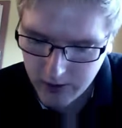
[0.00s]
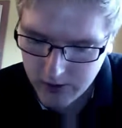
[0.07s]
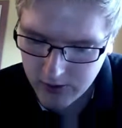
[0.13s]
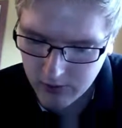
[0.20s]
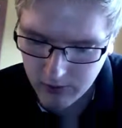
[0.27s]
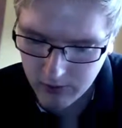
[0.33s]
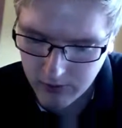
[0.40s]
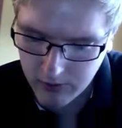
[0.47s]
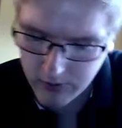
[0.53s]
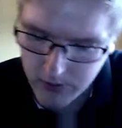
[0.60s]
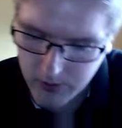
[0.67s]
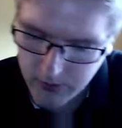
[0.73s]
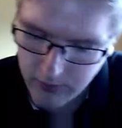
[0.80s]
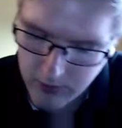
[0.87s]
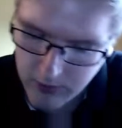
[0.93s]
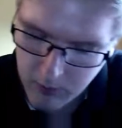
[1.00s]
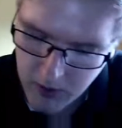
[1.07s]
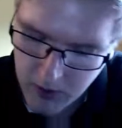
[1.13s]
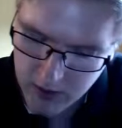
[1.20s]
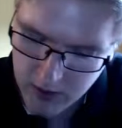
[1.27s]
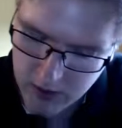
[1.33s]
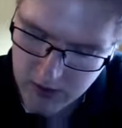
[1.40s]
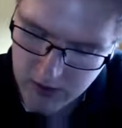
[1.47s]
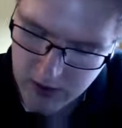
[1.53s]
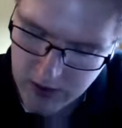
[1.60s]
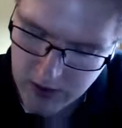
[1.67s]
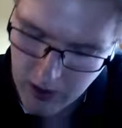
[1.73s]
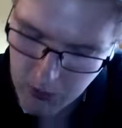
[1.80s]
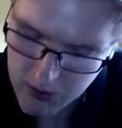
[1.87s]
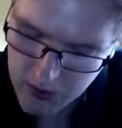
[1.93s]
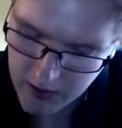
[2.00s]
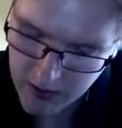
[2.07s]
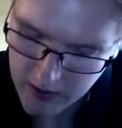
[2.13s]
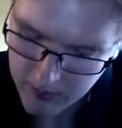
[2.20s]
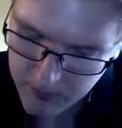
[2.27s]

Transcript: So there was 15 minutes of just downtime,